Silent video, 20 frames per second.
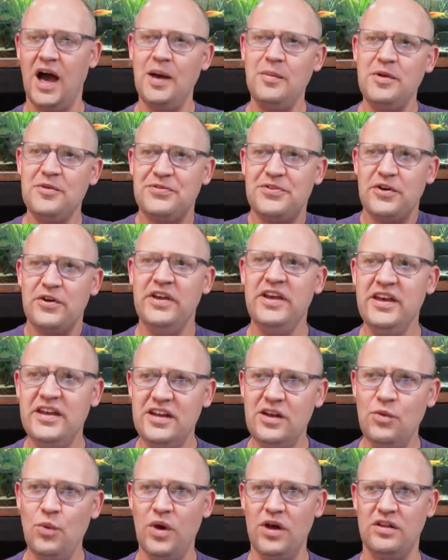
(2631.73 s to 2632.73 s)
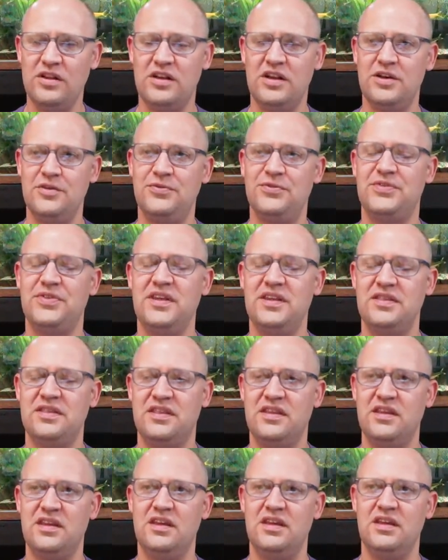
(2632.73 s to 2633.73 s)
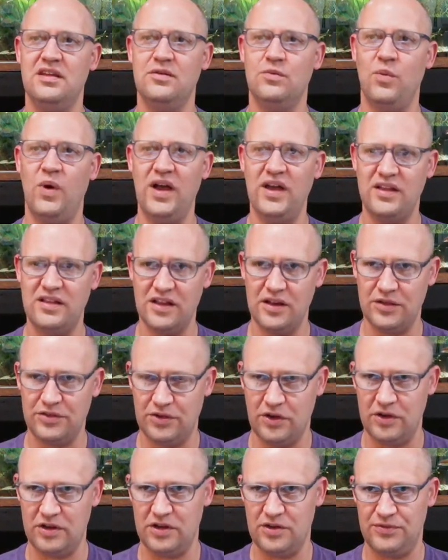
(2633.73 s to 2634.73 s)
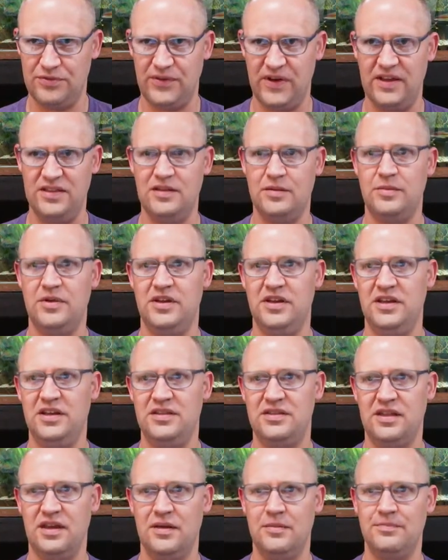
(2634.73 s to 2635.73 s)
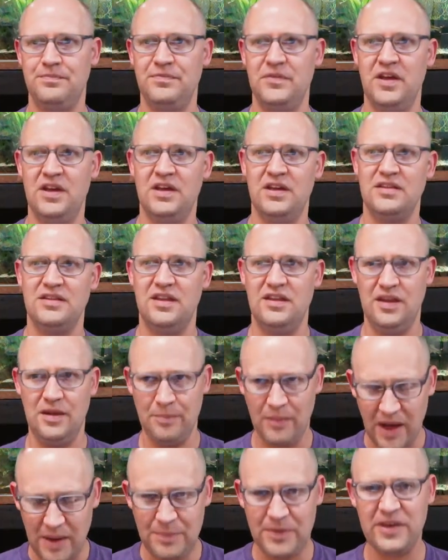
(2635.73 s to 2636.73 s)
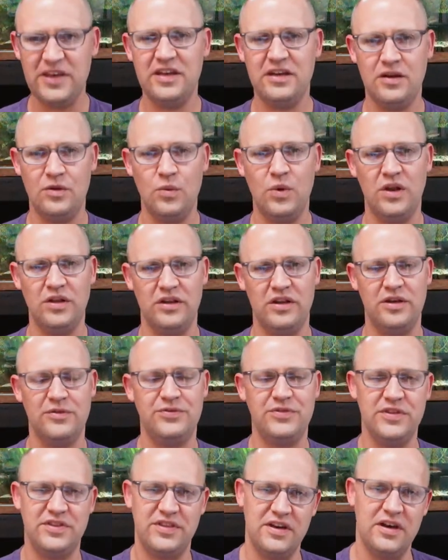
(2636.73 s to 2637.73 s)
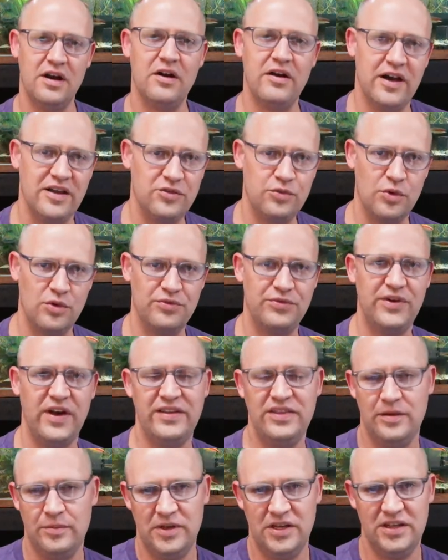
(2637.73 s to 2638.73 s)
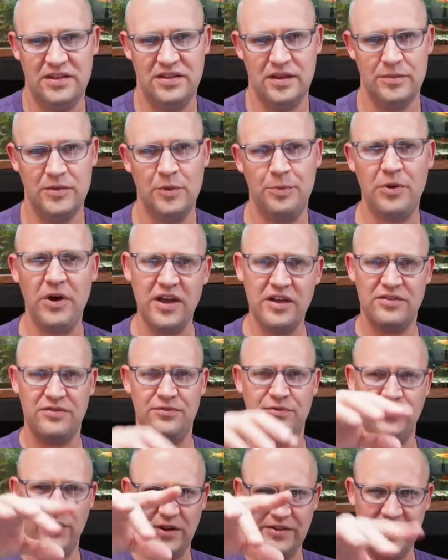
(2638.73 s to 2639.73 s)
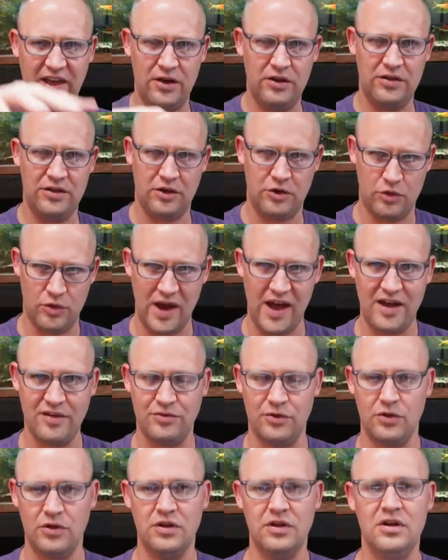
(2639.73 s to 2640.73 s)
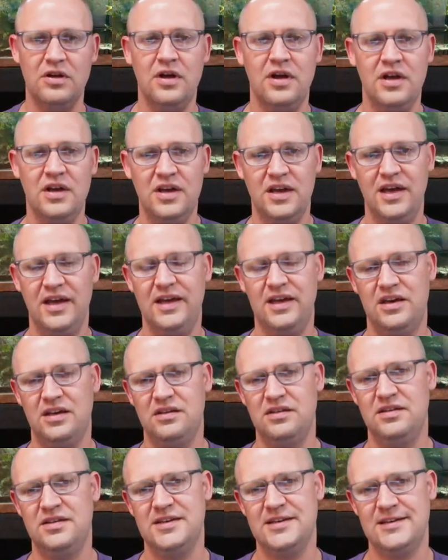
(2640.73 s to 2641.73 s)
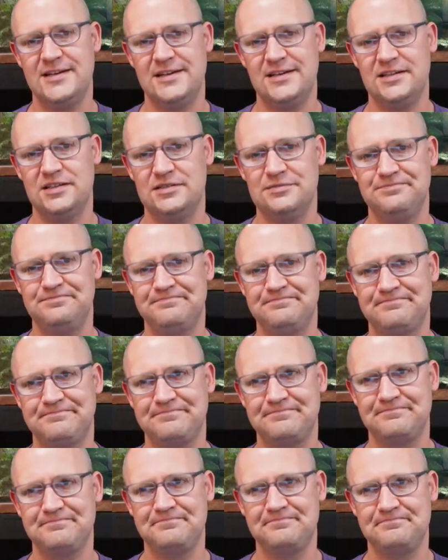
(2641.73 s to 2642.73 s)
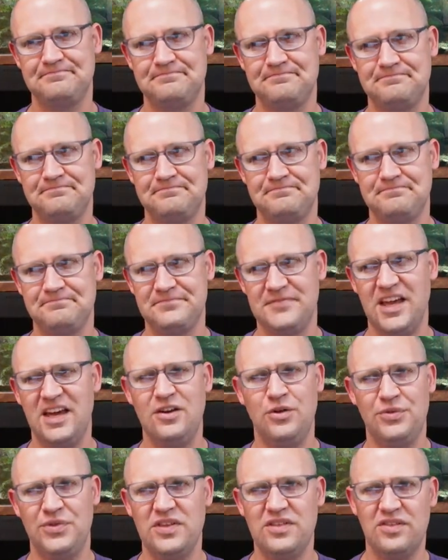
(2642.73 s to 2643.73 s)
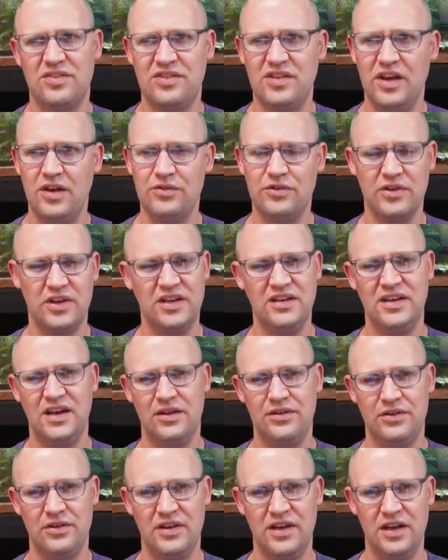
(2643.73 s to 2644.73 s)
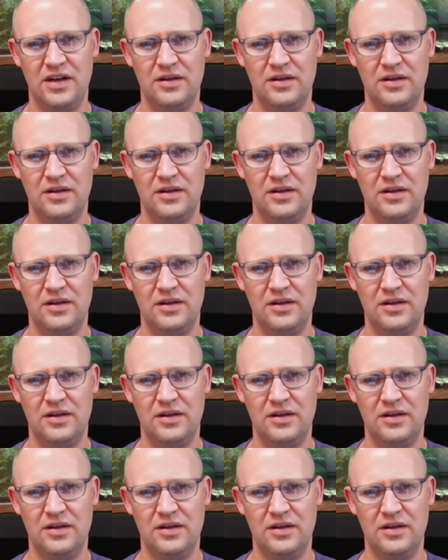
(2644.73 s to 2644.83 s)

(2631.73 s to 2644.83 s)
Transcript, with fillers: I mean, if they're hidden well enough that the white clouds aren't going to find them and eat them, then they might be hidden well enough that the nerites won't find them and eat them. They'll probably fall down in the gravel, and I don't think the snails will get down there